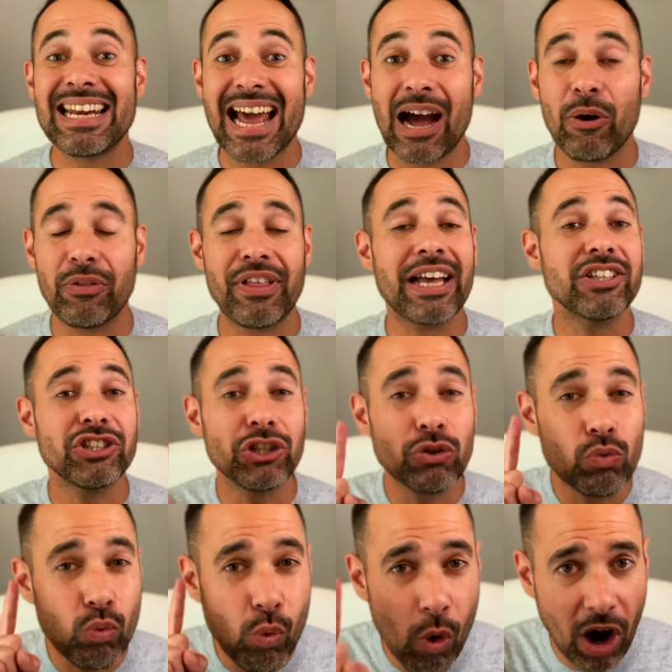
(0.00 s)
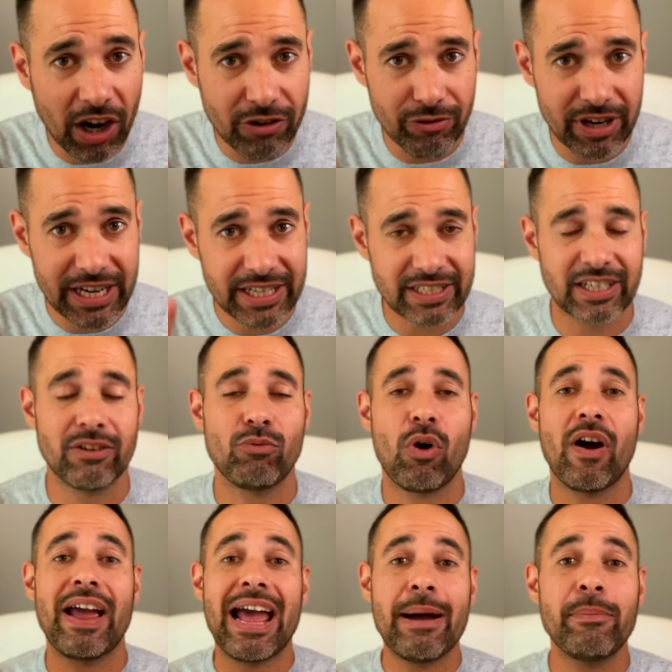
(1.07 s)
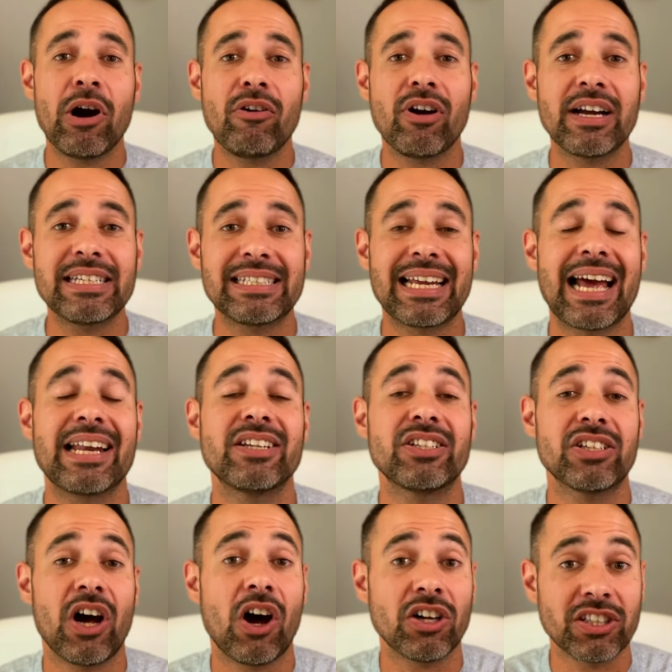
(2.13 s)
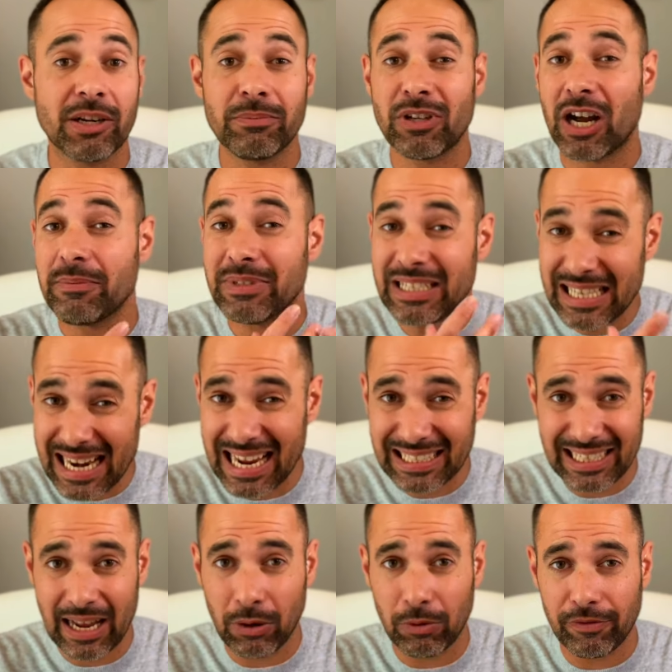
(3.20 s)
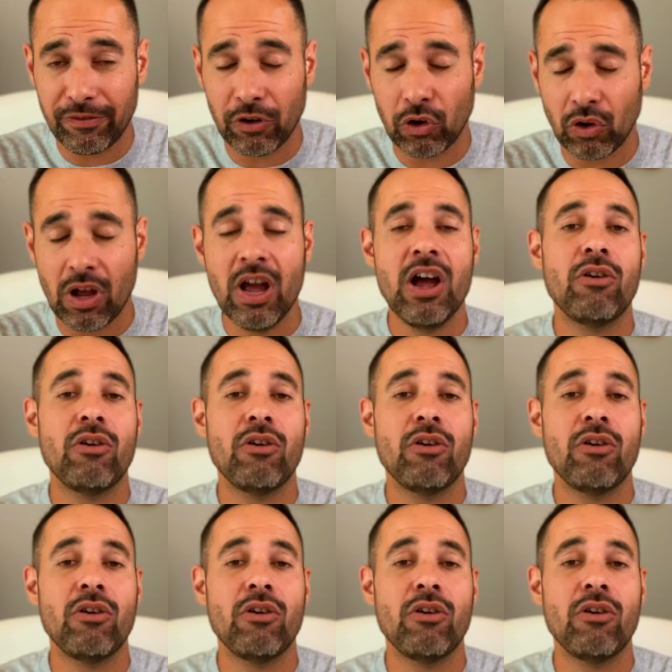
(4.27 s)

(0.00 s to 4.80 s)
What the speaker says: Now, that's just one reason why MRI scans are sometimes less helpful